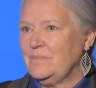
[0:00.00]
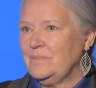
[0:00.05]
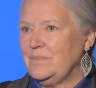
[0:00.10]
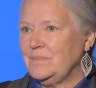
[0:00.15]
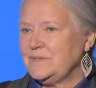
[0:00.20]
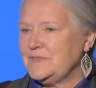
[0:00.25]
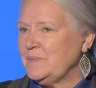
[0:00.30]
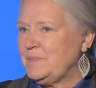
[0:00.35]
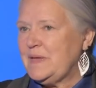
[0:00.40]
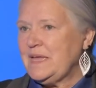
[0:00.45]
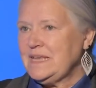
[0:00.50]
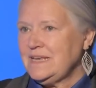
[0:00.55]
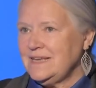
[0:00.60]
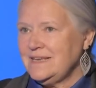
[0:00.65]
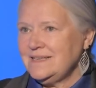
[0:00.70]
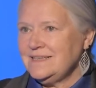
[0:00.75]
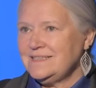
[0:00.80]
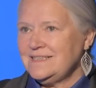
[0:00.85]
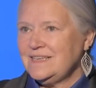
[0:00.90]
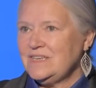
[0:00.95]

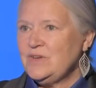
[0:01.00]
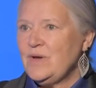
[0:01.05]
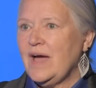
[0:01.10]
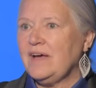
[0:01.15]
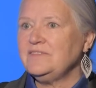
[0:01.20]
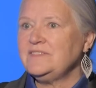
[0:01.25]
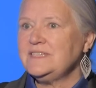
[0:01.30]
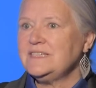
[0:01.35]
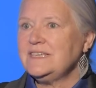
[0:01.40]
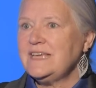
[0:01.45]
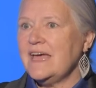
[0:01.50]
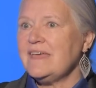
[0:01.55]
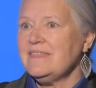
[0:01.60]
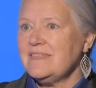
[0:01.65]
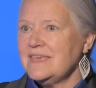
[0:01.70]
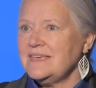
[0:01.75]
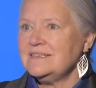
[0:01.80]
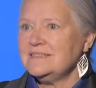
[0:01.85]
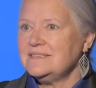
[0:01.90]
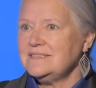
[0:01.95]
subpoenas, and you have to get
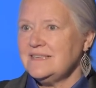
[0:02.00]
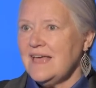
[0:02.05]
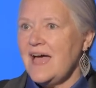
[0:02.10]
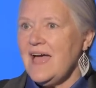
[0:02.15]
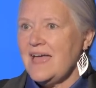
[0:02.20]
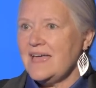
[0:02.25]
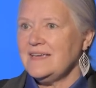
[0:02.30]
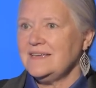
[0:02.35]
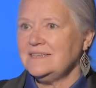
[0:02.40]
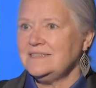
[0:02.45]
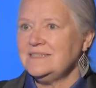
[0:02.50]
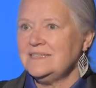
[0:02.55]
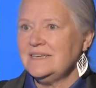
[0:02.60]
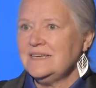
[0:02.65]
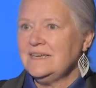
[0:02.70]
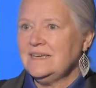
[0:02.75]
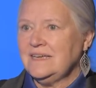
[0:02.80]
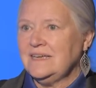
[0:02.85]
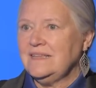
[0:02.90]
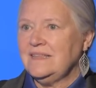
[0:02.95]
things signed,
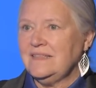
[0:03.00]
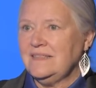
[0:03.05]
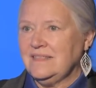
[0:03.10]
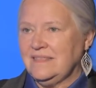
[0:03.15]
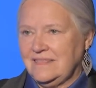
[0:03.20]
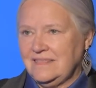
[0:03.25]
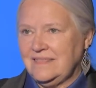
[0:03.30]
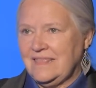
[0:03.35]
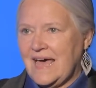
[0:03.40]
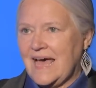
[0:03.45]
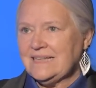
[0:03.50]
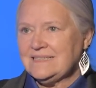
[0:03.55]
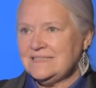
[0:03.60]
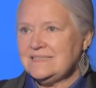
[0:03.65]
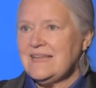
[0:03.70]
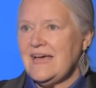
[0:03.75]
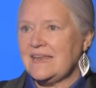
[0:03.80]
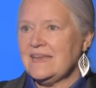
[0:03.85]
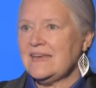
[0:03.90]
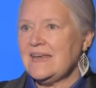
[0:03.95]
that's
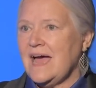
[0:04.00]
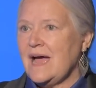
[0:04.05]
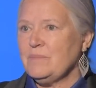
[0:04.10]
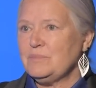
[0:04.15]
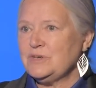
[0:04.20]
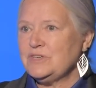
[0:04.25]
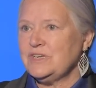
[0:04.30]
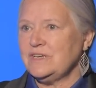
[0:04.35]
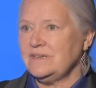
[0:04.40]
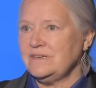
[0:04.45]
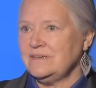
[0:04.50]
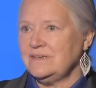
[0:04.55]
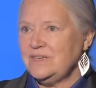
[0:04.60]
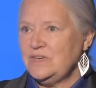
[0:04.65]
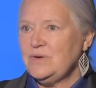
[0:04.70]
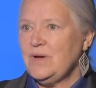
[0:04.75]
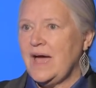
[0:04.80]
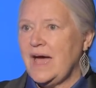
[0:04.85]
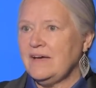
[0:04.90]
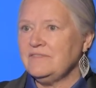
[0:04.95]
not an option.
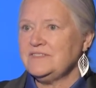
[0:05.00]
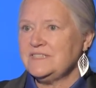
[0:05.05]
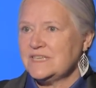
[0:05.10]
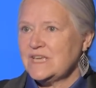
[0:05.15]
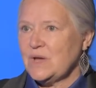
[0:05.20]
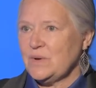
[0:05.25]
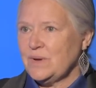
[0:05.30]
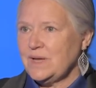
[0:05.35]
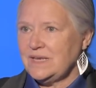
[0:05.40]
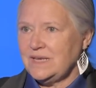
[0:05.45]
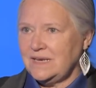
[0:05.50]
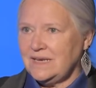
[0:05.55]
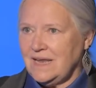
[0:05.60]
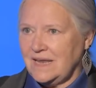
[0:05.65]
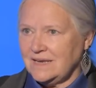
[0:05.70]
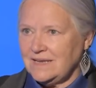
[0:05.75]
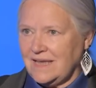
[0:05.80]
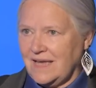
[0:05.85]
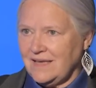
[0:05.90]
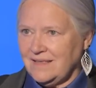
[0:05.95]
You have to go in
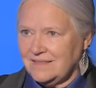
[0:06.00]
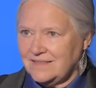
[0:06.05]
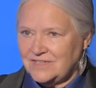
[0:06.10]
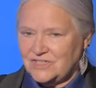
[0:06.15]
and get the